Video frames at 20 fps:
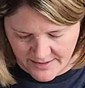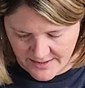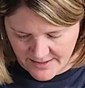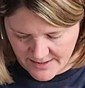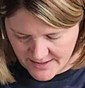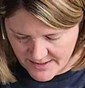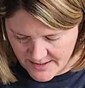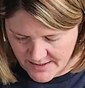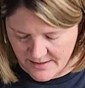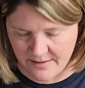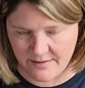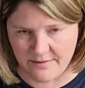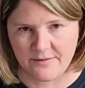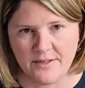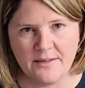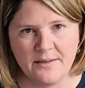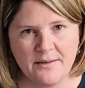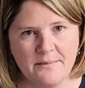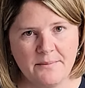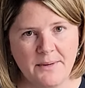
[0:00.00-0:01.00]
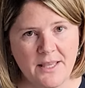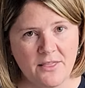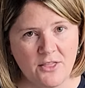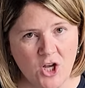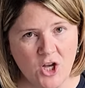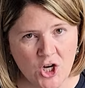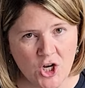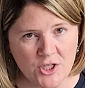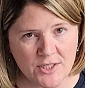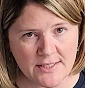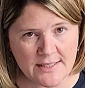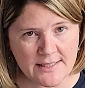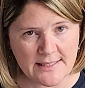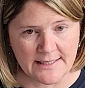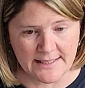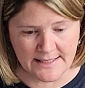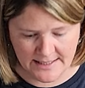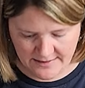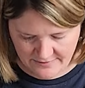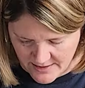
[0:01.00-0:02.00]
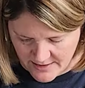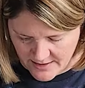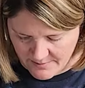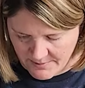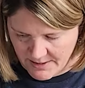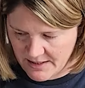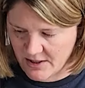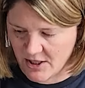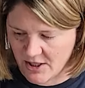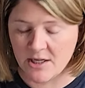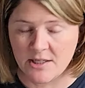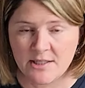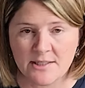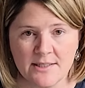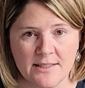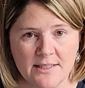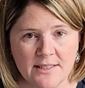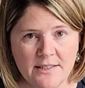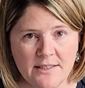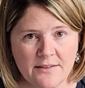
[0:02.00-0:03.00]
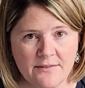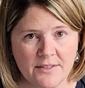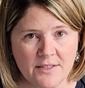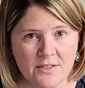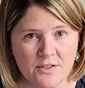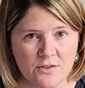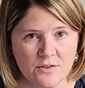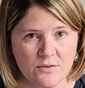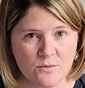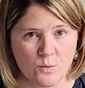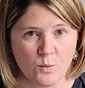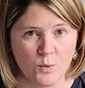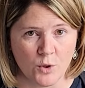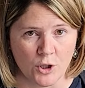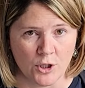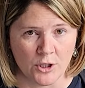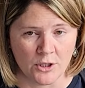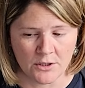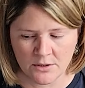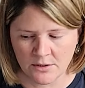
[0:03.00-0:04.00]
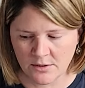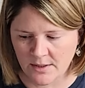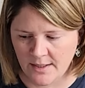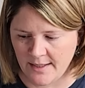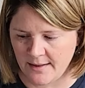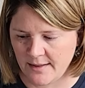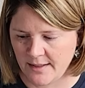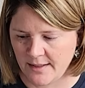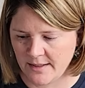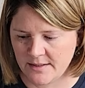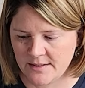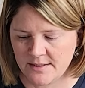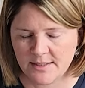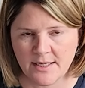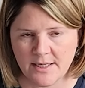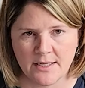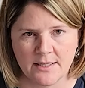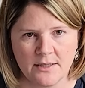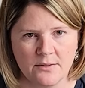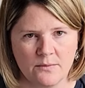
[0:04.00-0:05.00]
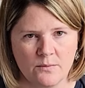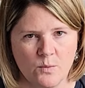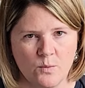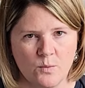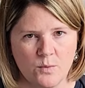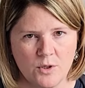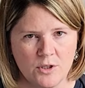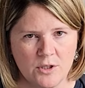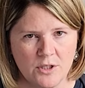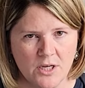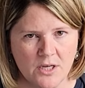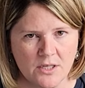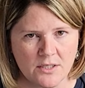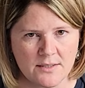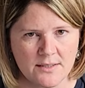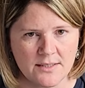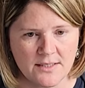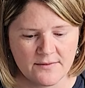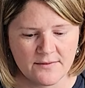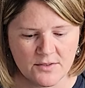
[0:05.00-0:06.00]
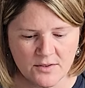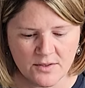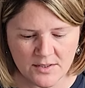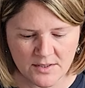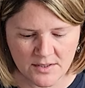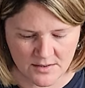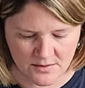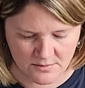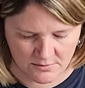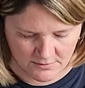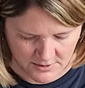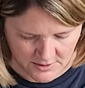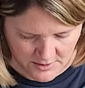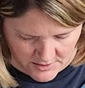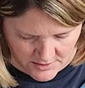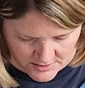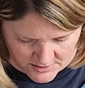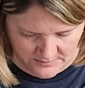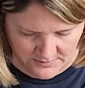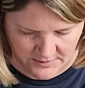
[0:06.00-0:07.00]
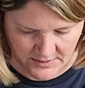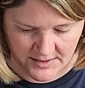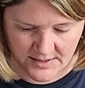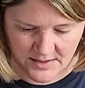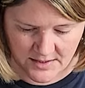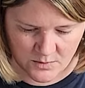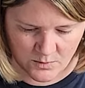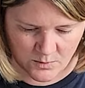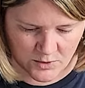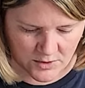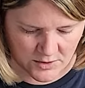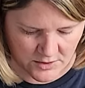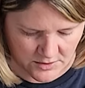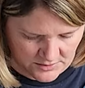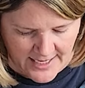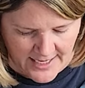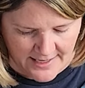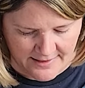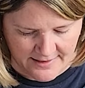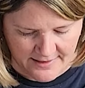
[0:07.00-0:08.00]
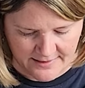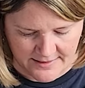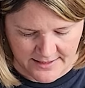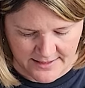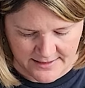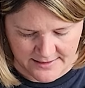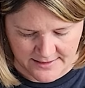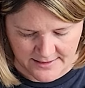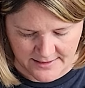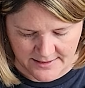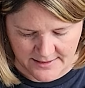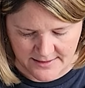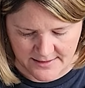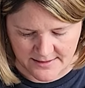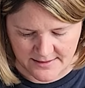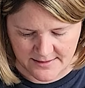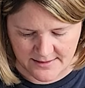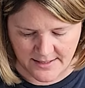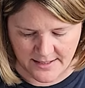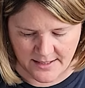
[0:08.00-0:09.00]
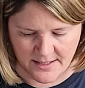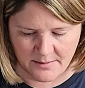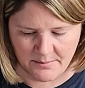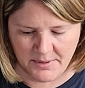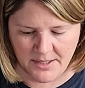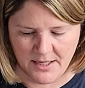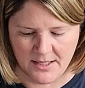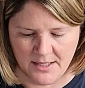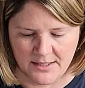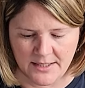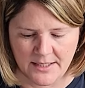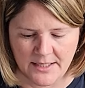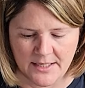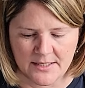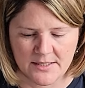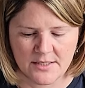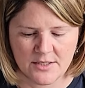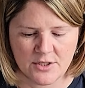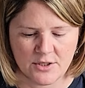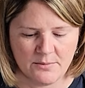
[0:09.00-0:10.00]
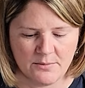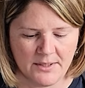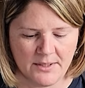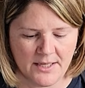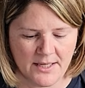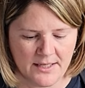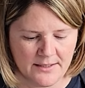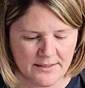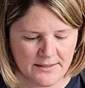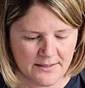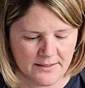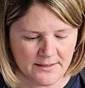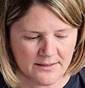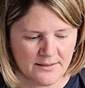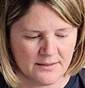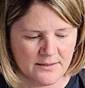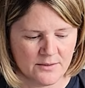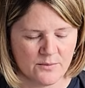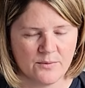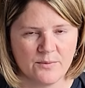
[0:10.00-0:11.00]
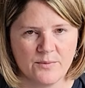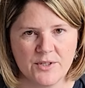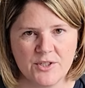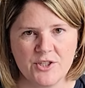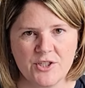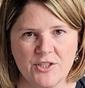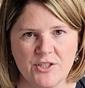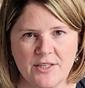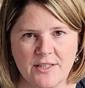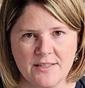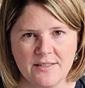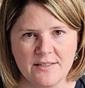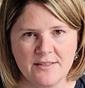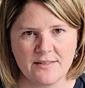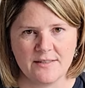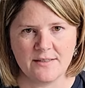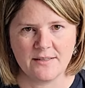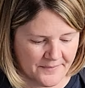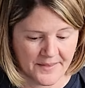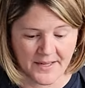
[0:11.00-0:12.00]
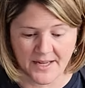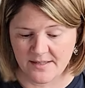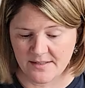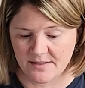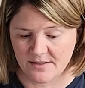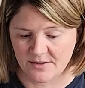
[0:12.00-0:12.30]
have my long sleeve. Now my long sleeve is wool. I like to get wool long sleeve. So this is wool, and then this is like a polyester blend, which is nice